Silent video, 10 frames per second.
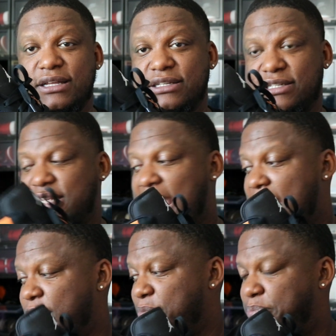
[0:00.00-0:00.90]

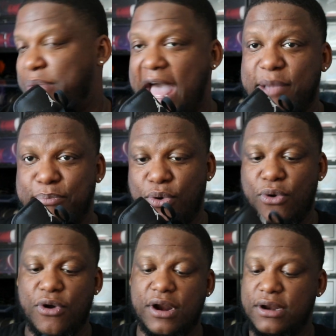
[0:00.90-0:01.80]
Shattered
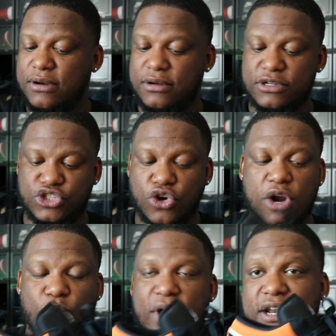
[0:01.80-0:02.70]
backboard
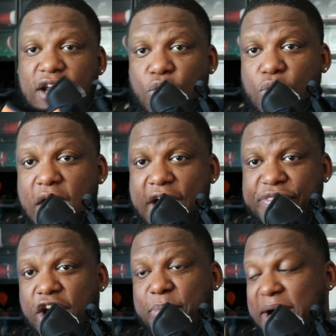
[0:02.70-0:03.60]
Jordan 1 low. I
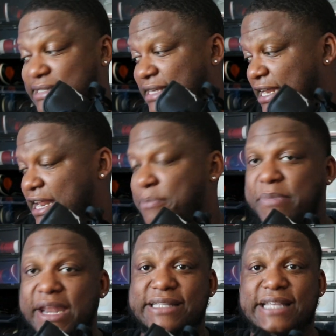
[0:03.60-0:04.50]
thought about selling it
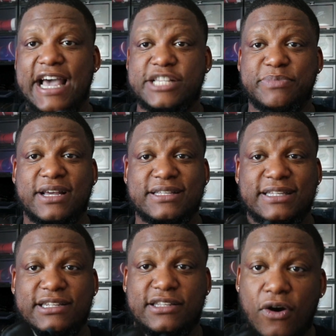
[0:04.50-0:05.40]
many times because
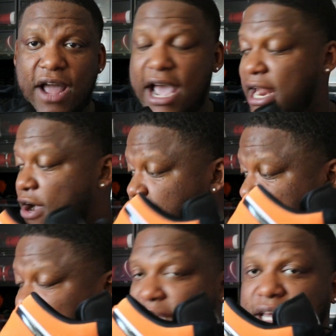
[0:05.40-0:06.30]
it don't have the
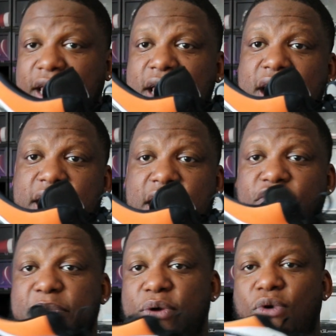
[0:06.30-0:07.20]
OG cut.
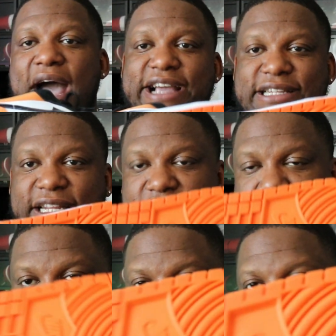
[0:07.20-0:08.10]
Never been, well, I actually did
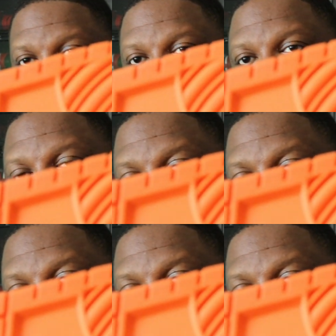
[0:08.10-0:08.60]
on feet. I have been say